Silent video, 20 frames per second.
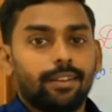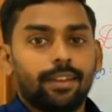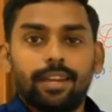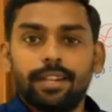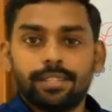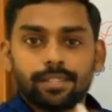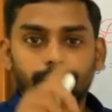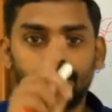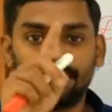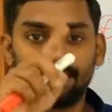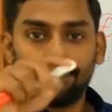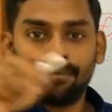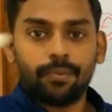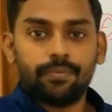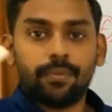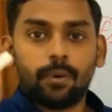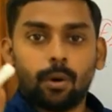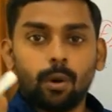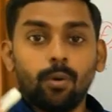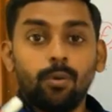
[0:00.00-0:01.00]
It's
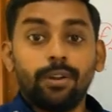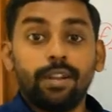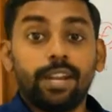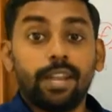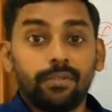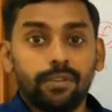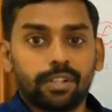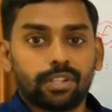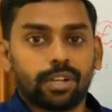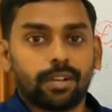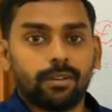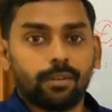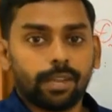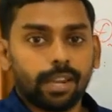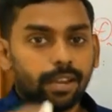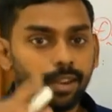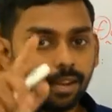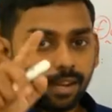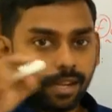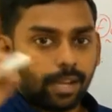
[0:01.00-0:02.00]
we follow division,
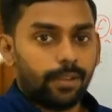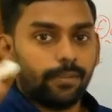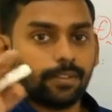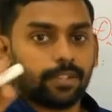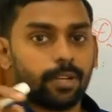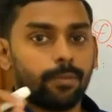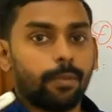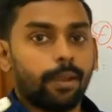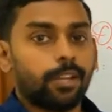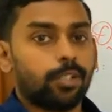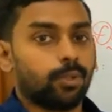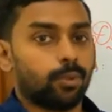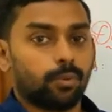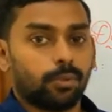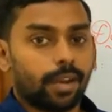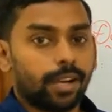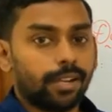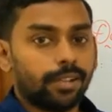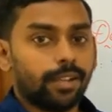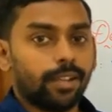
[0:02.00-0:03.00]
okay, division by 2,
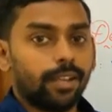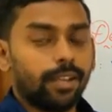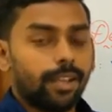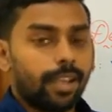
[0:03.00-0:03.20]
right?